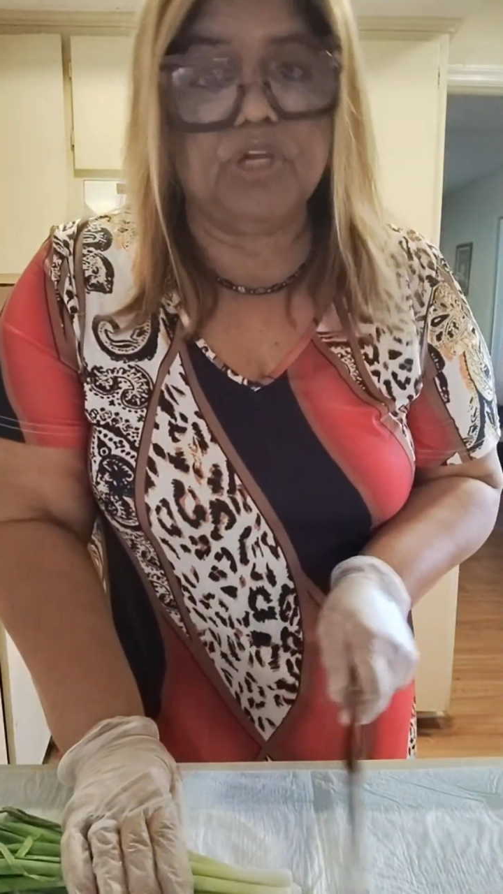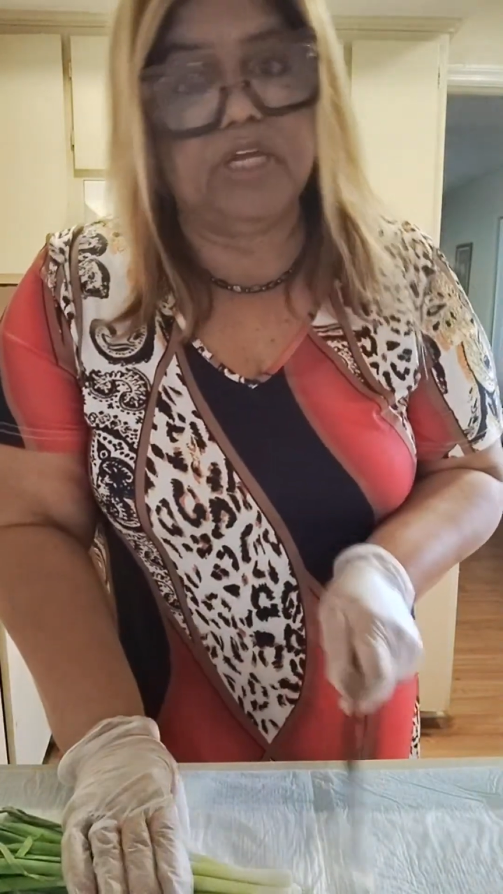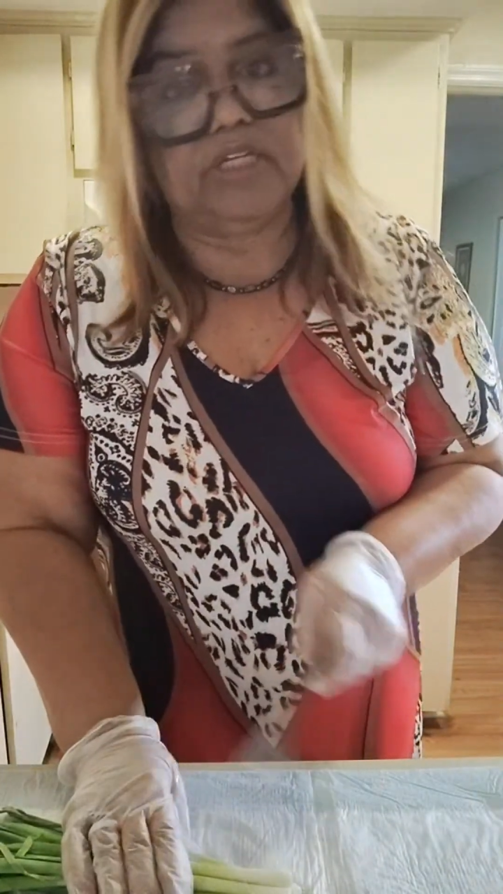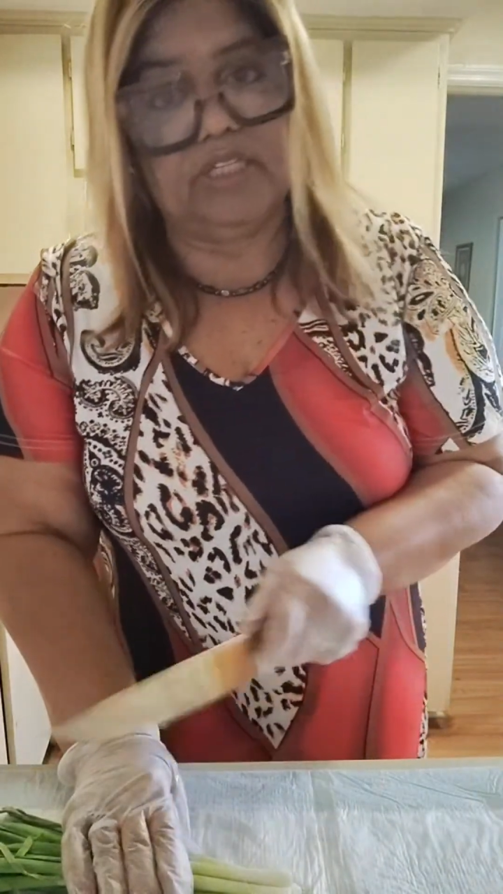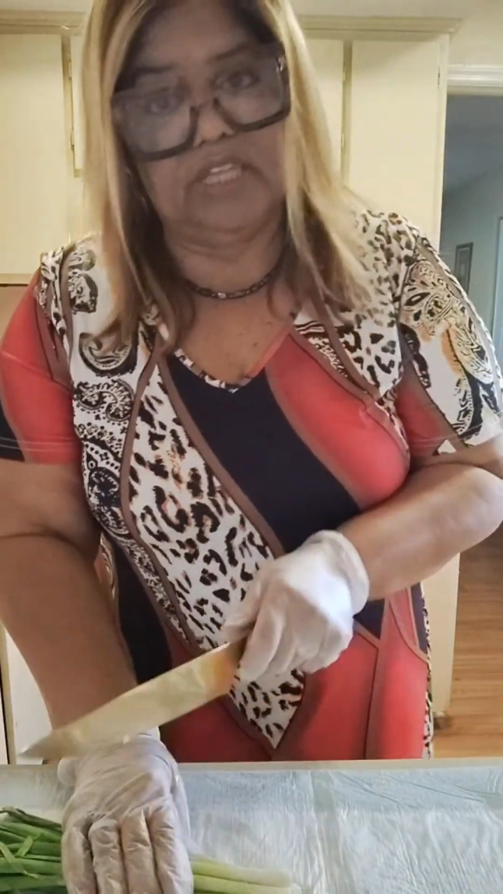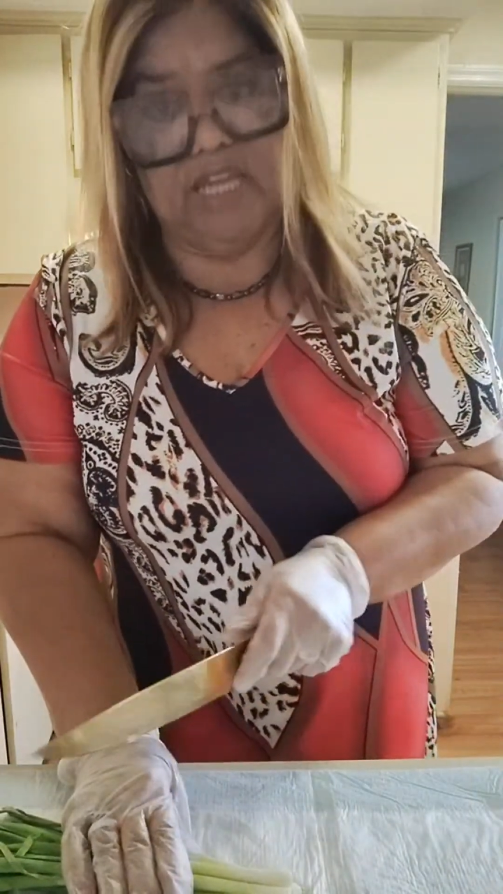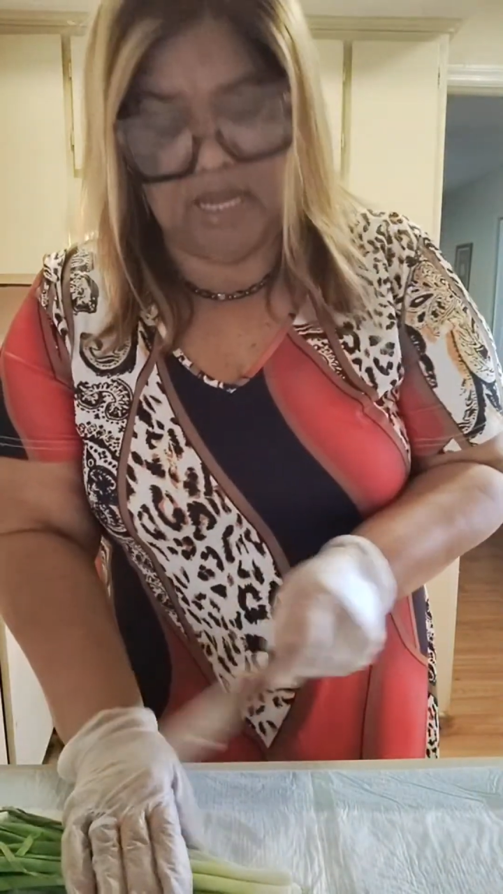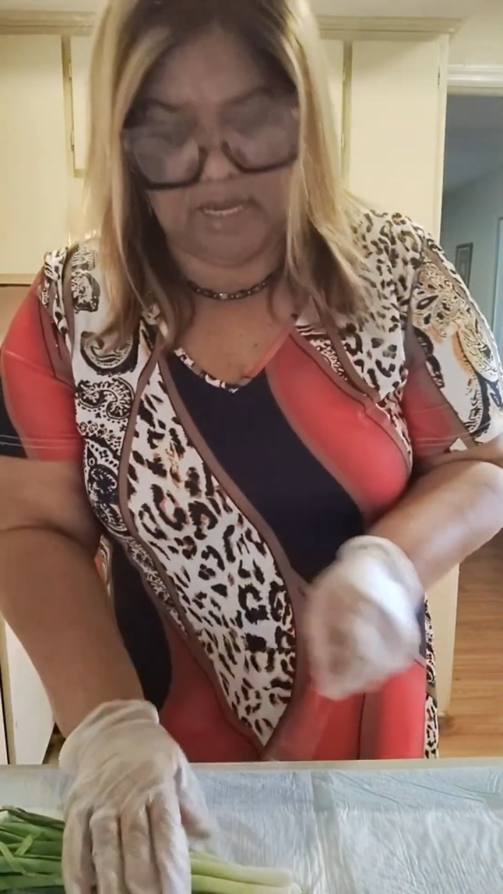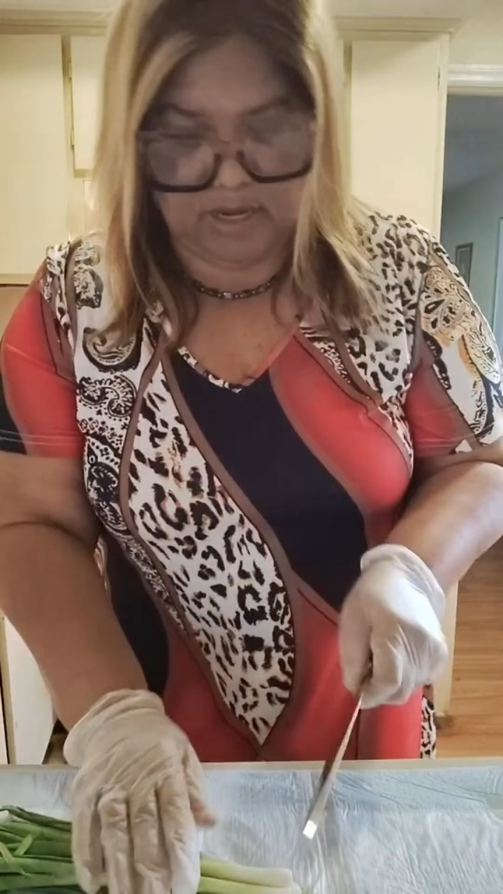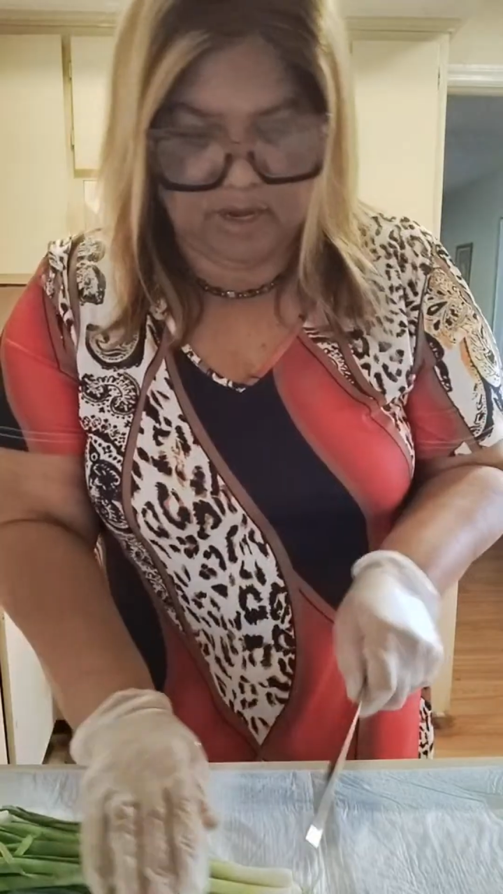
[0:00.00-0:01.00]
and
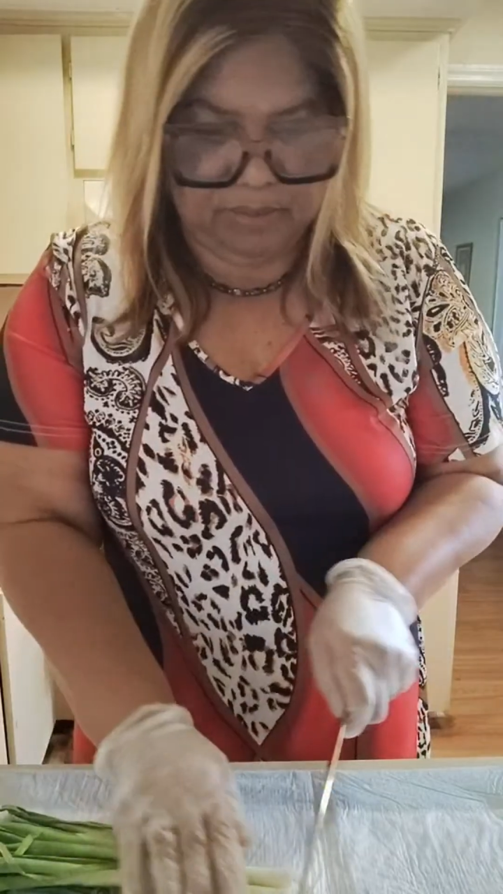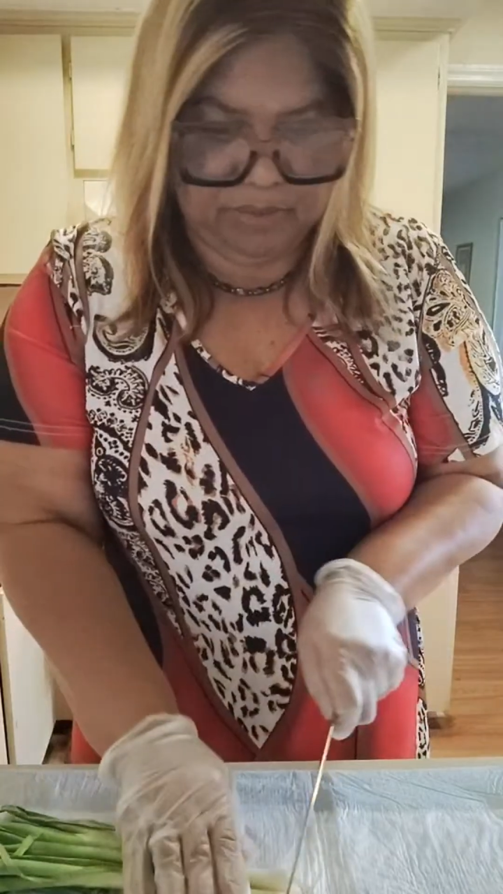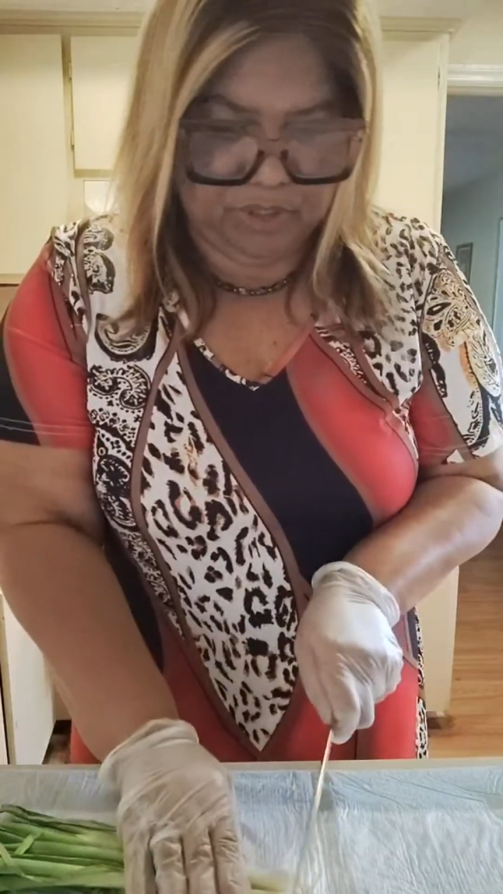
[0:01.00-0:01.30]
then up